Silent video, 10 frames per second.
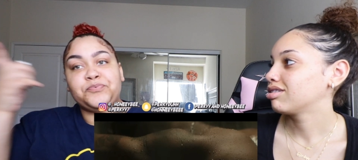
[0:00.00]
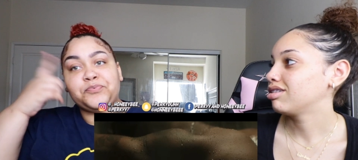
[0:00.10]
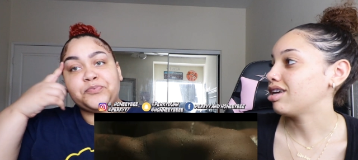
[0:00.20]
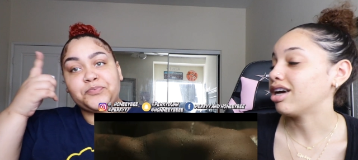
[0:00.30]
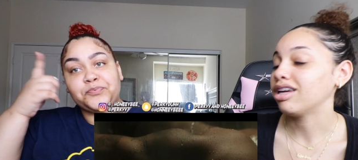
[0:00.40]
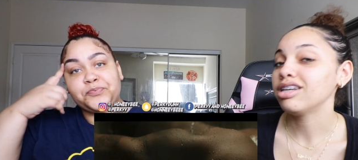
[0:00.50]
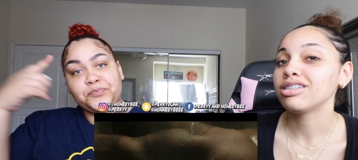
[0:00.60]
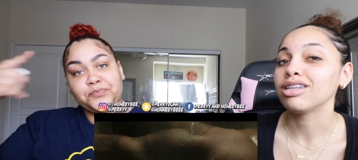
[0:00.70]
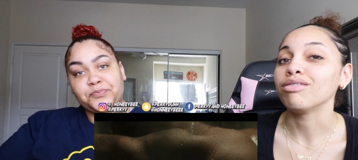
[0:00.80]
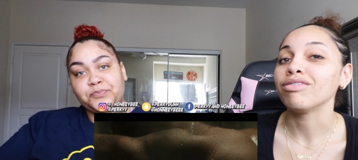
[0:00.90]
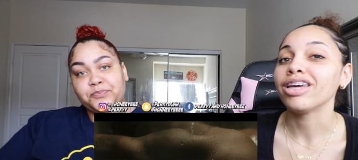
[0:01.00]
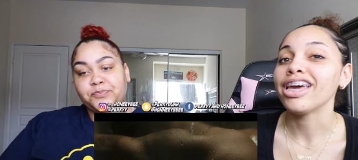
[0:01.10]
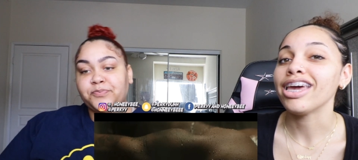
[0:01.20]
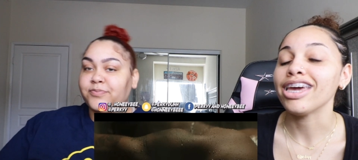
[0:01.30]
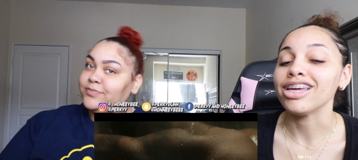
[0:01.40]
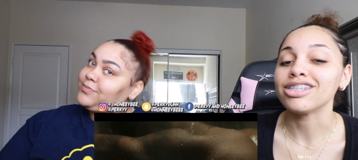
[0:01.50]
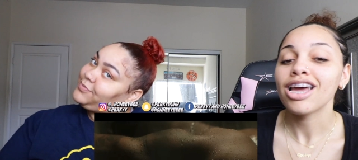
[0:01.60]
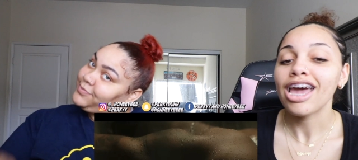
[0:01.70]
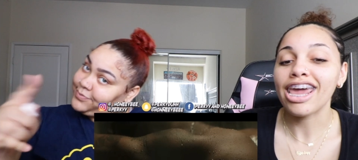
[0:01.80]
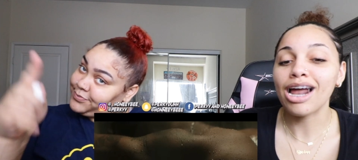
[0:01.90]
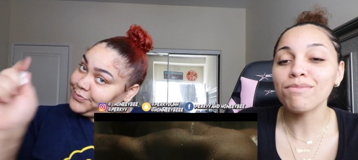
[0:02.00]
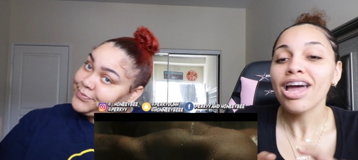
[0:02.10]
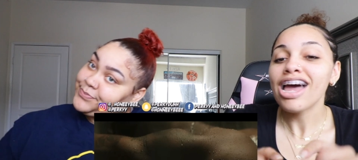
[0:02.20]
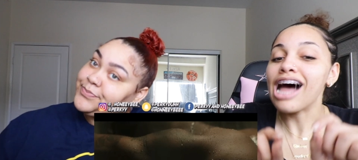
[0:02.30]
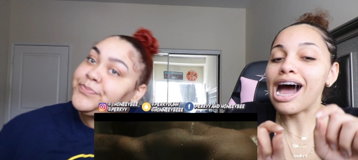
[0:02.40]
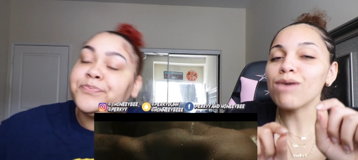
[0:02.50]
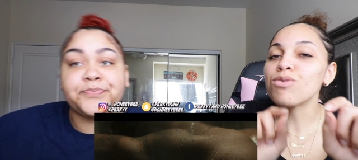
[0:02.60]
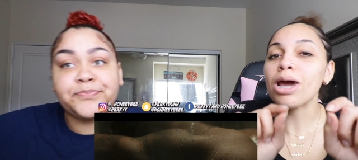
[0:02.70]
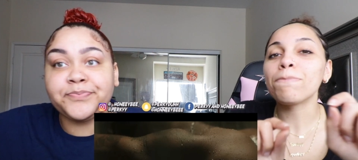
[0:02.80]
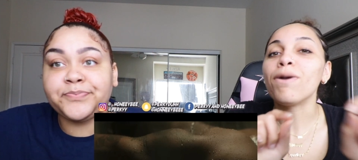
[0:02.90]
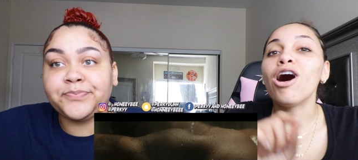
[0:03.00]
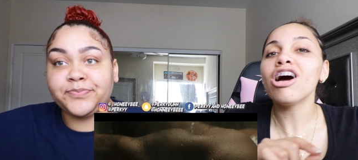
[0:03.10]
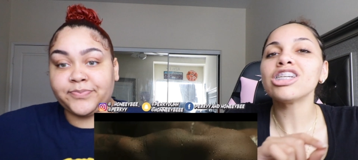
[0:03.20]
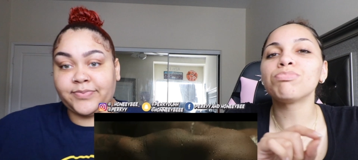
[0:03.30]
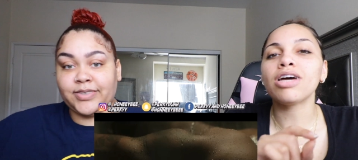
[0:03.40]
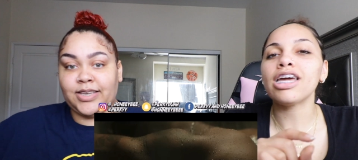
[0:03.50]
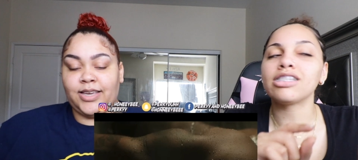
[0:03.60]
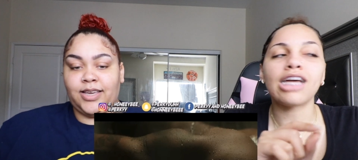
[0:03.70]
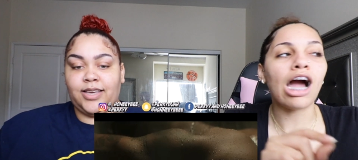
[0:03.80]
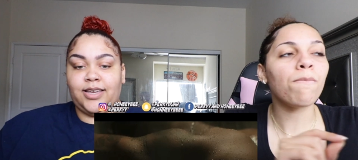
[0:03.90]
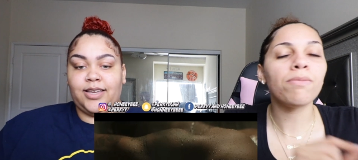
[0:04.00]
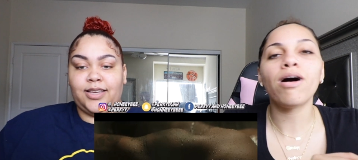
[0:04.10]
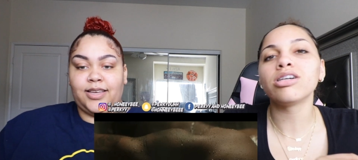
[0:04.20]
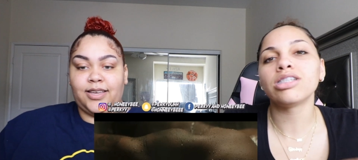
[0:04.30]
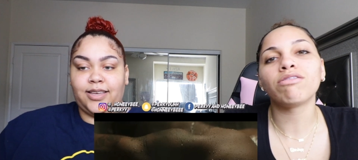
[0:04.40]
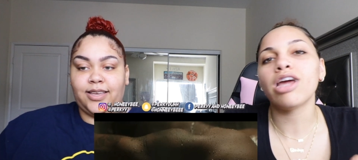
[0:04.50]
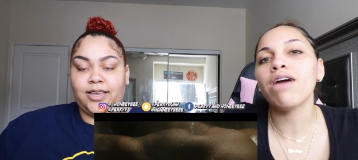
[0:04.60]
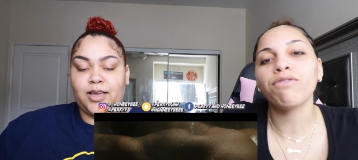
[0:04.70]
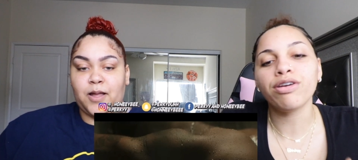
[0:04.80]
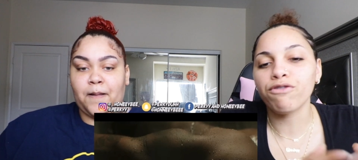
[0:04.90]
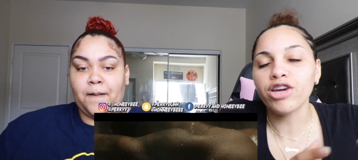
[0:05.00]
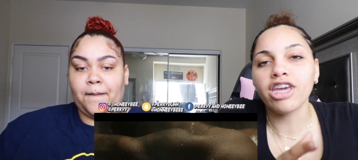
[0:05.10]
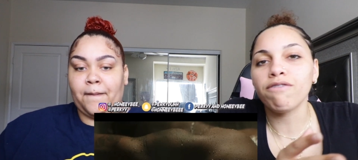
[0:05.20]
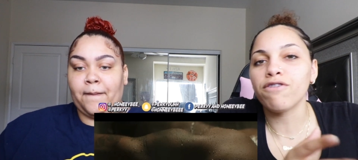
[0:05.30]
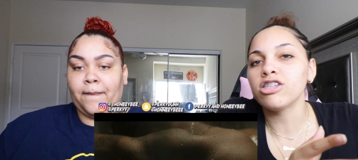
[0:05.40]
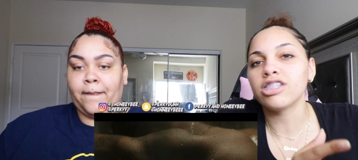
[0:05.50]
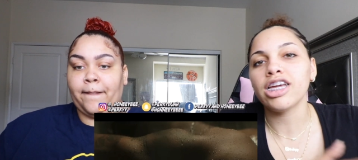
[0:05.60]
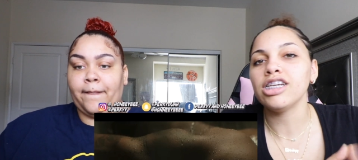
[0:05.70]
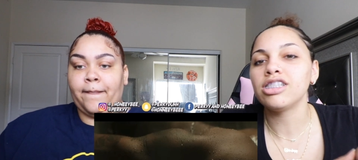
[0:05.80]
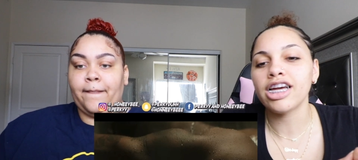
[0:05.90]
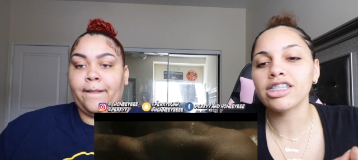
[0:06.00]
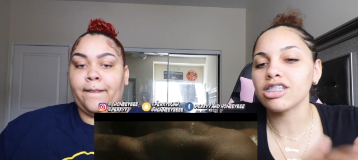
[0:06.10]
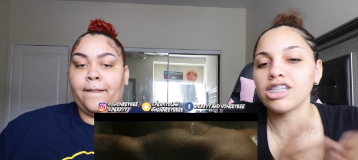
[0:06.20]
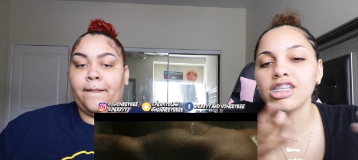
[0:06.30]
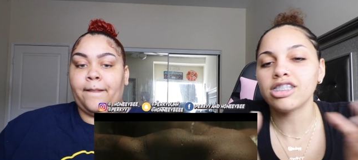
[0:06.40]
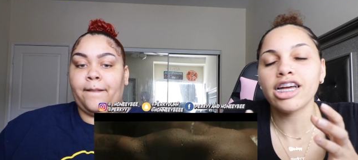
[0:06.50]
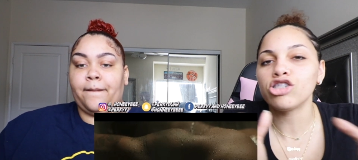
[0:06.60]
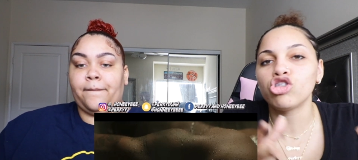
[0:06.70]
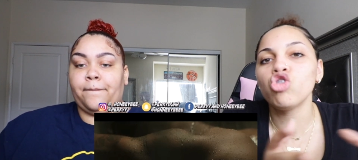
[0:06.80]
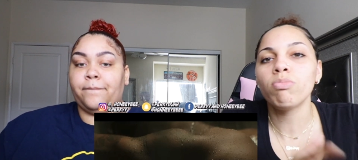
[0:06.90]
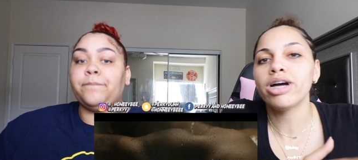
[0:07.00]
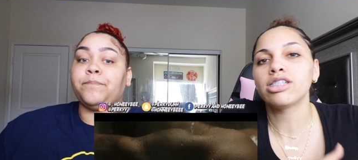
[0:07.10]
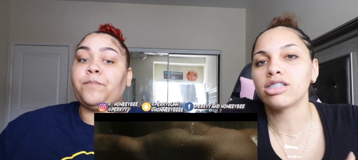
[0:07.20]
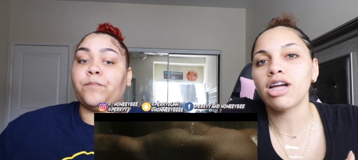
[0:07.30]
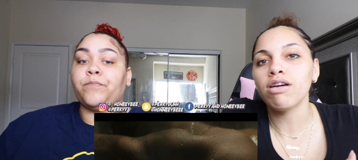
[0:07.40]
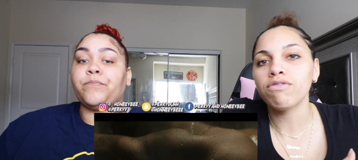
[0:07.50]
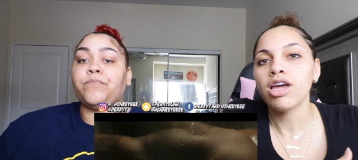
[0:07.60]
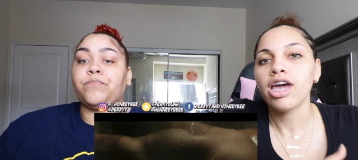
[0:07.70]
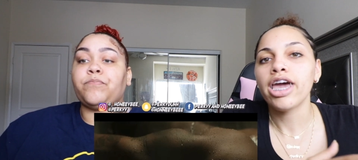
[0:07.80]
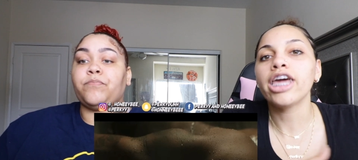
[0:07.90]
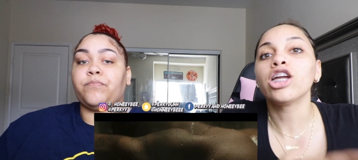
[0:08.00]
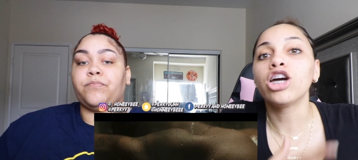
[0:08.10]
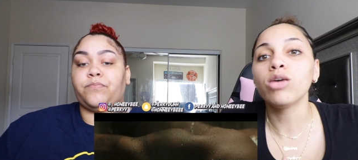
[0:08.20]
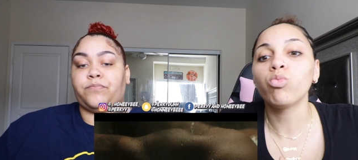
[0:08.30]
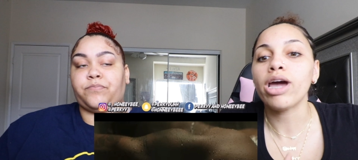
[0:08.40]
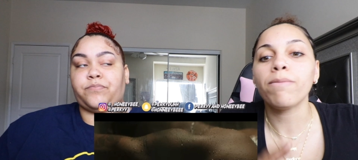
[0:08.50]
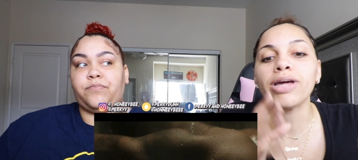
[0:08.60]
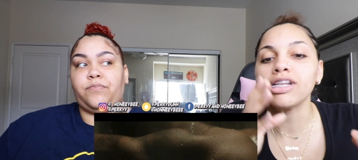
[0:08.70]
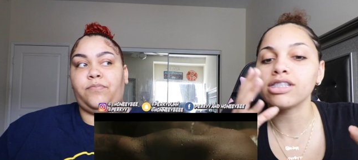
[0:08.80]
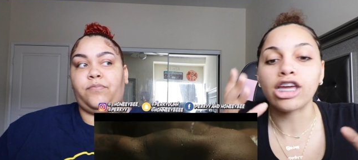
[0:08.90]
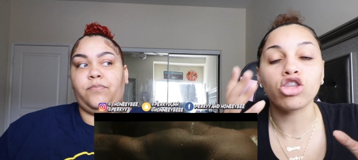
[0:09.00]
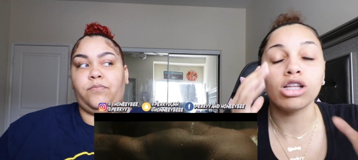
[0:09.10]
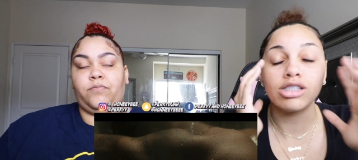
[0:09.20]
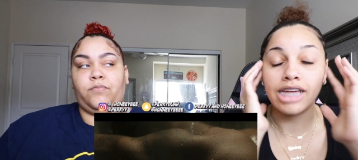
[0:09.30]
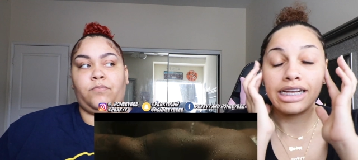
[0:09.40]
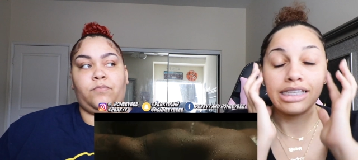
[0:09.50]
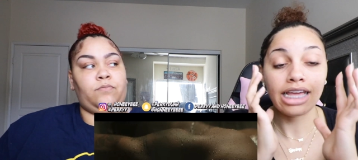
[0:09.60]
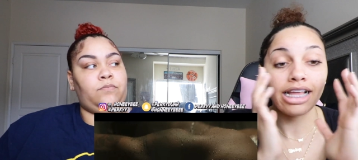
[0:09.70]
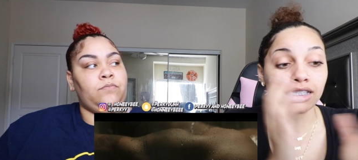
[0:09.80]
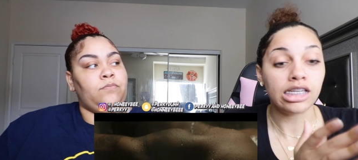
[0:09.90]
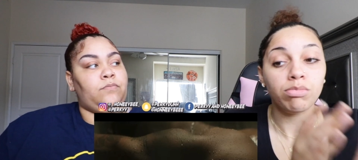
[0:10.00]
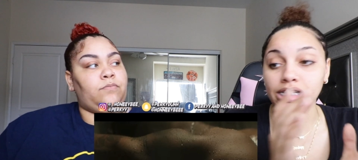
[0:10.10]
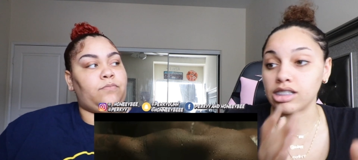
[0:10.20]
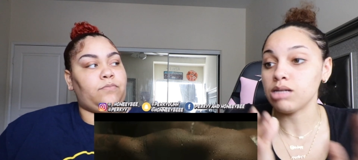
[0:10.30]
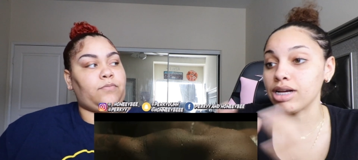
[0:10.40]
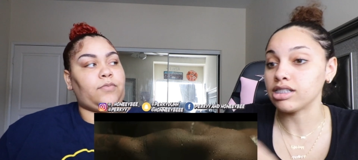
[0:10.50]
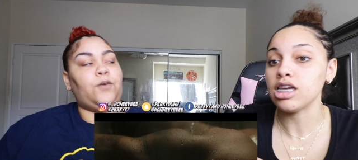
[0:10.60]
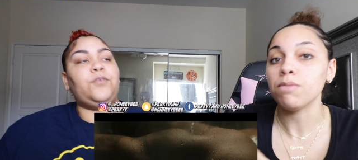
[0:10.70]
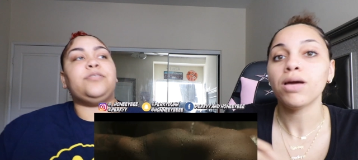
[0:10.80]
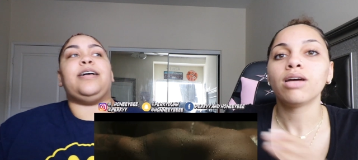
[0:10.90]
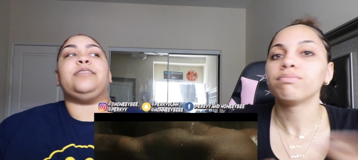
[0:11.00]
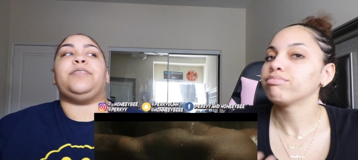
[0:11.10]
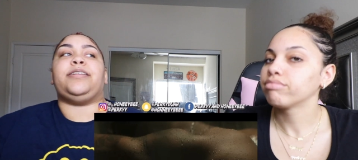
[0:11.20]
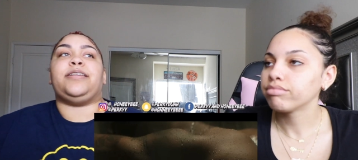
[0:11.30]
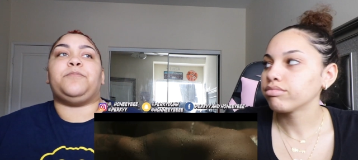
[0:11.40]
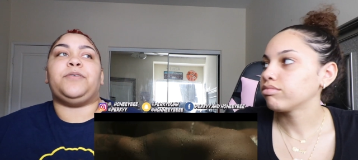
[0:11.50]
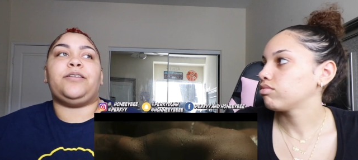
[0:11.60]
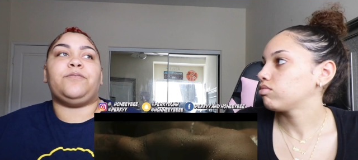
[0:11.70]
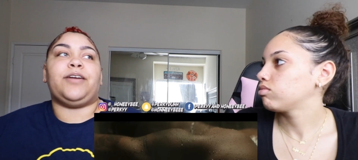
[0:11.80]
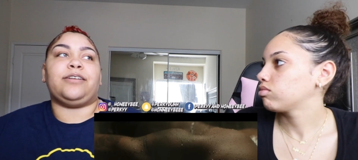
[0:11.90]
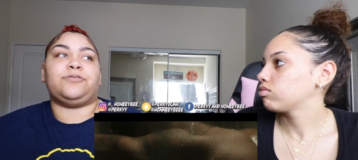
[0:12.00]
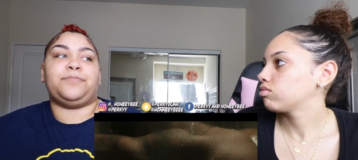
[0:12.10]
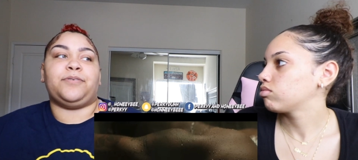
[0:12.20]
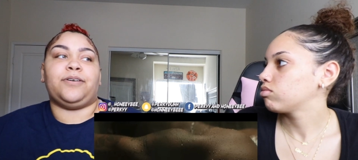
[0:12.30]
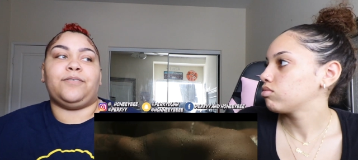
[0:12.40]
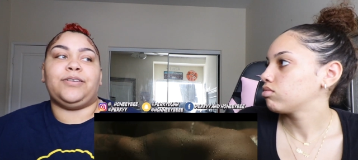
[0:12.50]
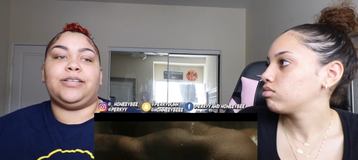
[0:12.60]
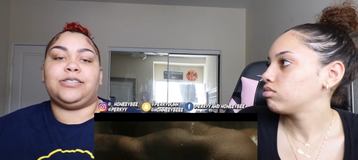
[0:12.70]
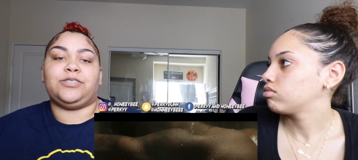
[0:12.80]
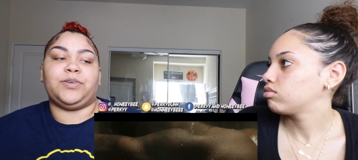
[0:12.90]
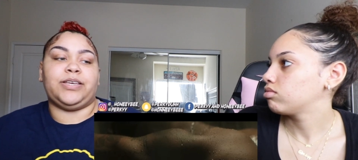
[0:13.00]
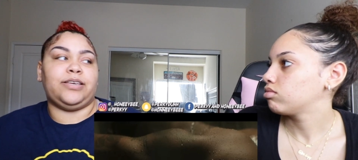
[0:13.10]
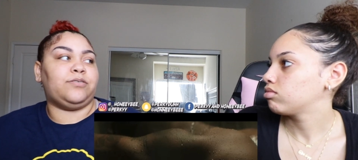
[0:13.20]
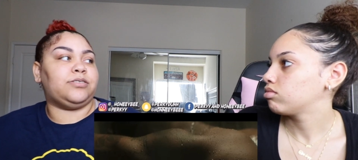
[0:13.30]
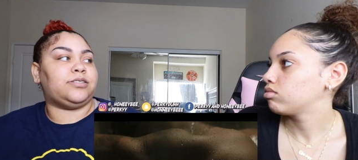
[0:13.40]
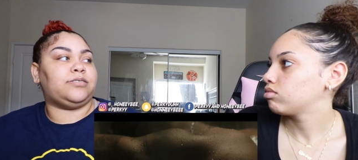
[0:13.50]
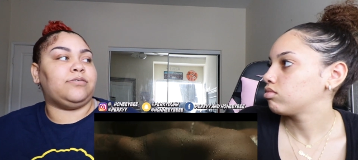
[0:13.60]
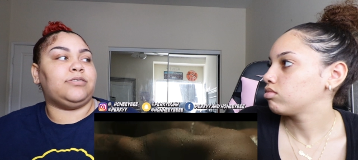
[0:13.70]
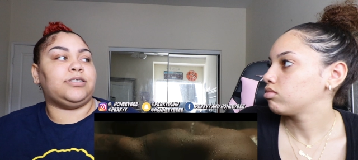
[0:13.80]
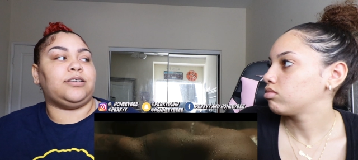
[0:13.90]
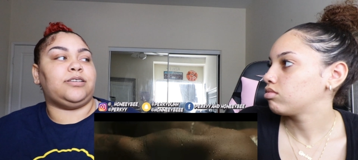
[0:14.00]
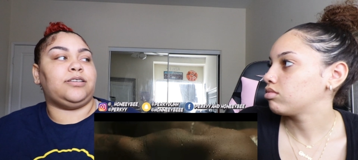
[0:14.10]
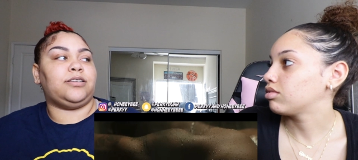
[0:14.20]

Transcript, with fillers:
Speaker 1: "Yeah, his stuff hits." And I'm I would pause, but it's like I'll be pausing after every freaking verse that he says because he says too much stuff in a good way. And it's like it's like, dang, that's deep, that's deep, that's deep. What was the last one he did? We didn't react to it, but we listened to it. It was what was it?